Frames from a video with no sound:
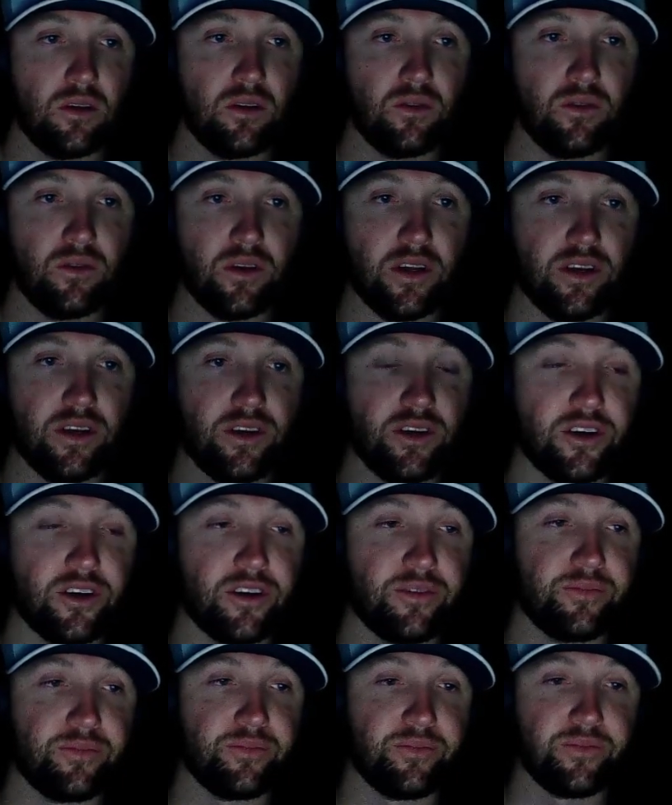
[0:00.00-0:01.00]
Render.
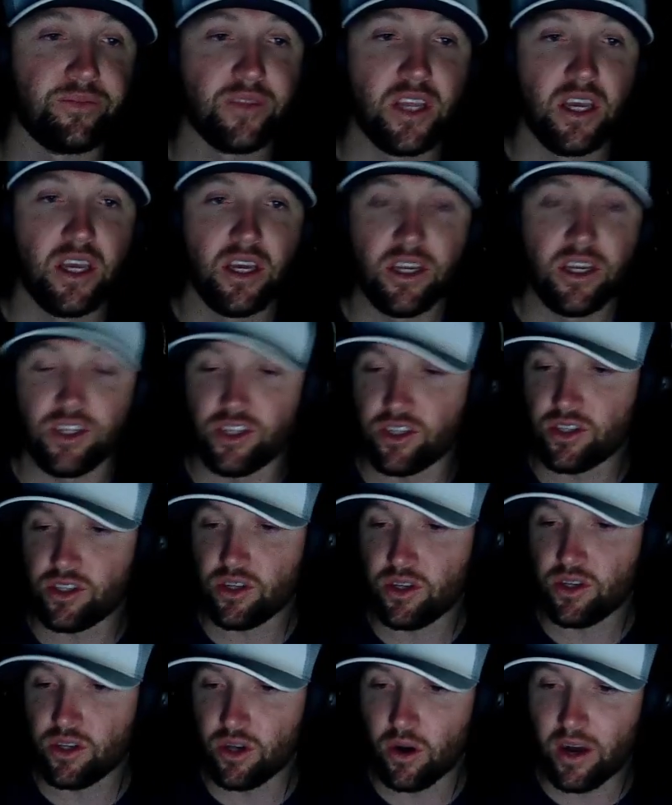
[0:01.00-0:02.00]
Just so
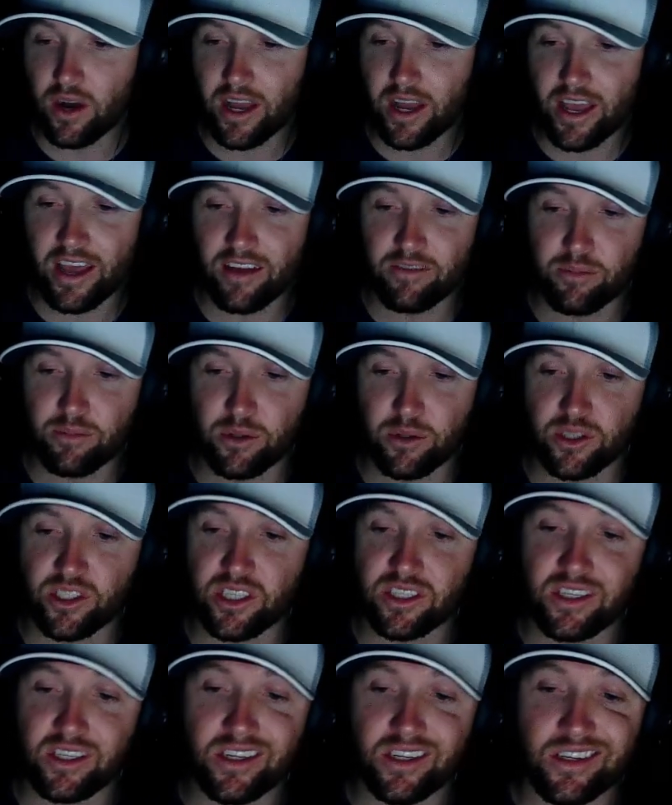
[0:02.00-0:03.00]
you know, I have
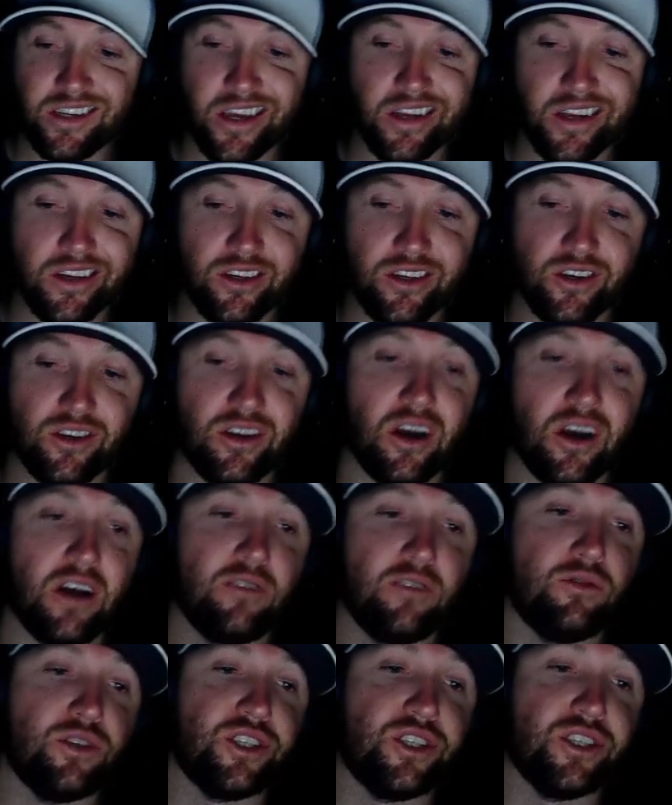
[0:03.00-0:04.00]
persistent data turned
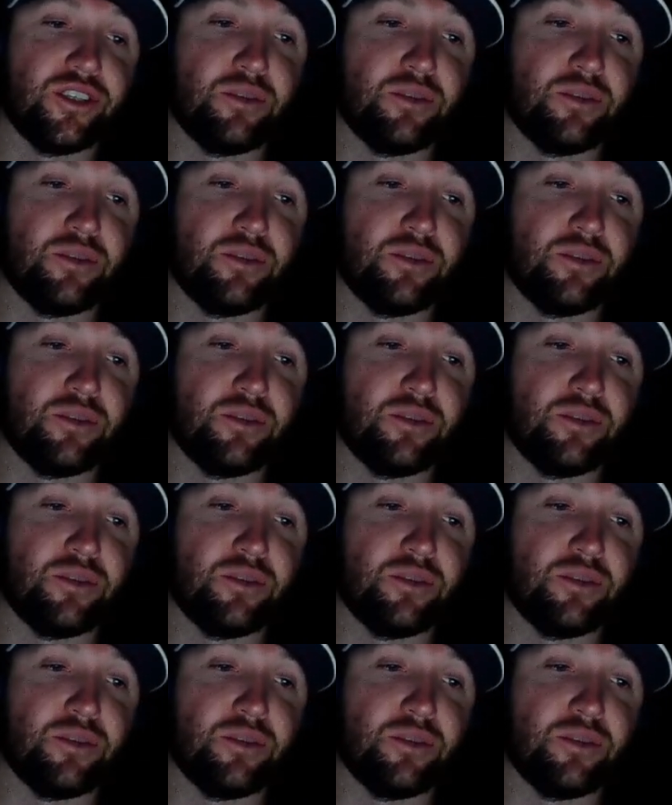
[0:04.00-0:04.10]
off, which is